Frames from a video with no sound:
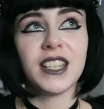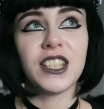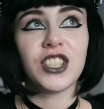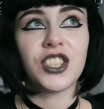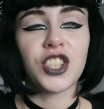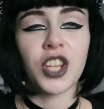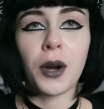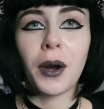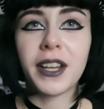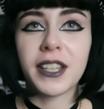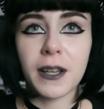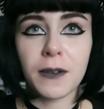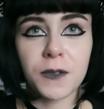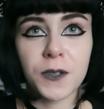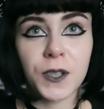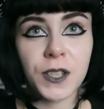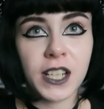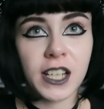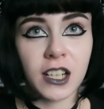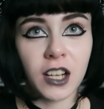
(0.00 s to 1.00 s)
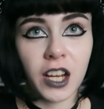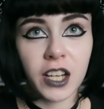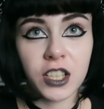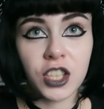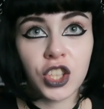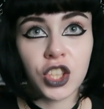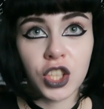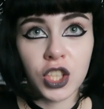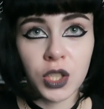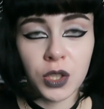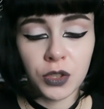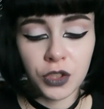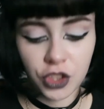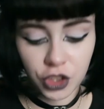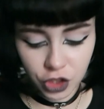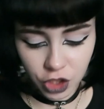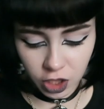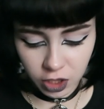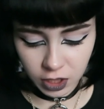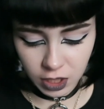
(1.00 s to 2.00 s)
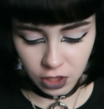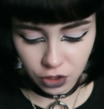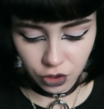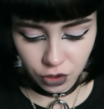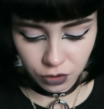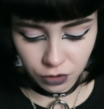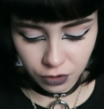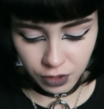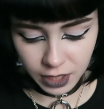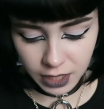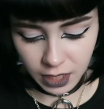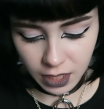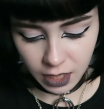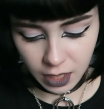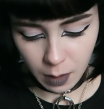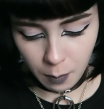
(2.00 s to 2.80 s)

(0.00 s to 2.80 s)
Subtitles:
so I definitely like huge chunky jewelry,